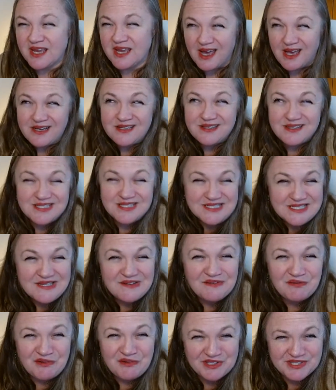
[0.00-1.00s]
kind of the
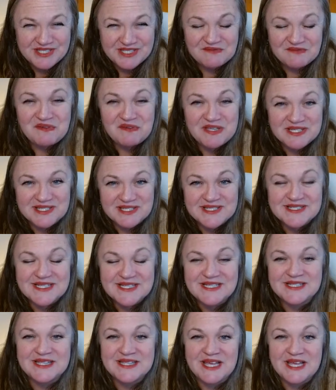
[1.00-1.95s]
default, it feels, is